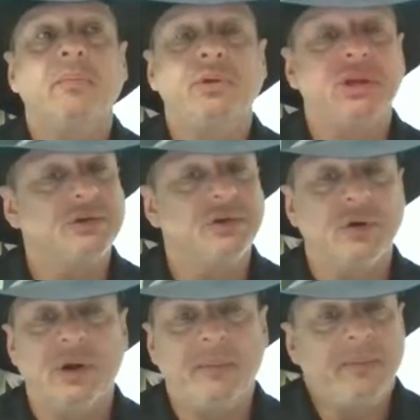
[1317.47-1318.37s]
Kids
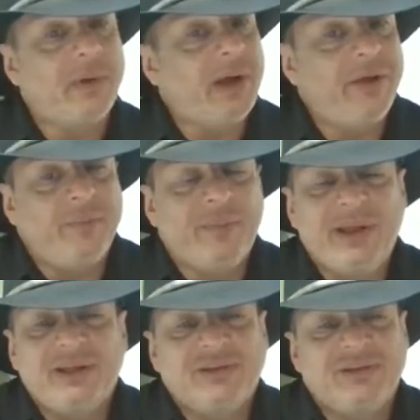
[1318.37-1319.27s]
grow up. I mean, my
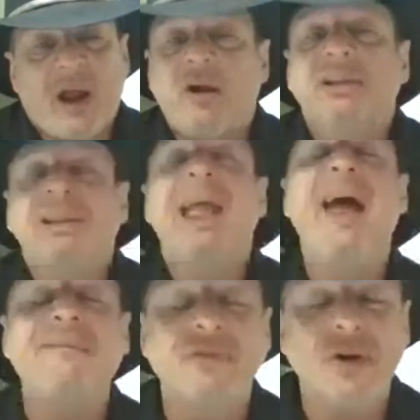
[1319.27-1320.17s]
kids hardly
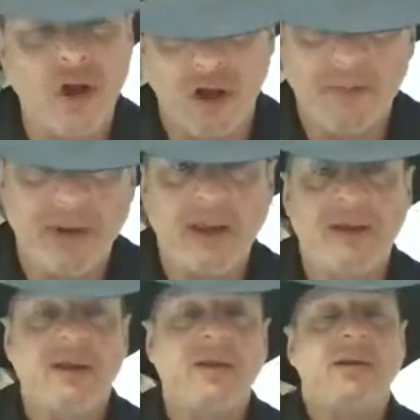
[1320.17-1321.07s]
ever call
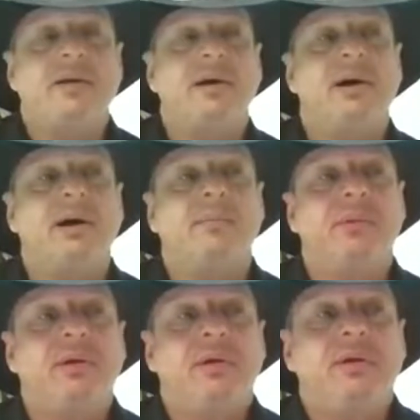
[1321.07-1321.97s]
me.
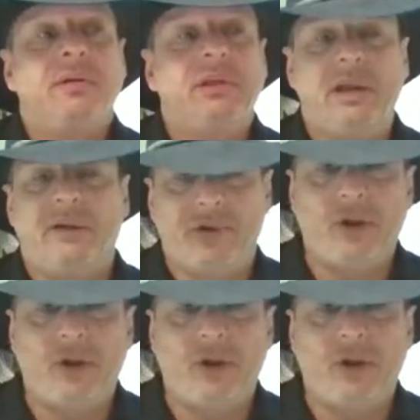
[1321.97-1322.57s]
They never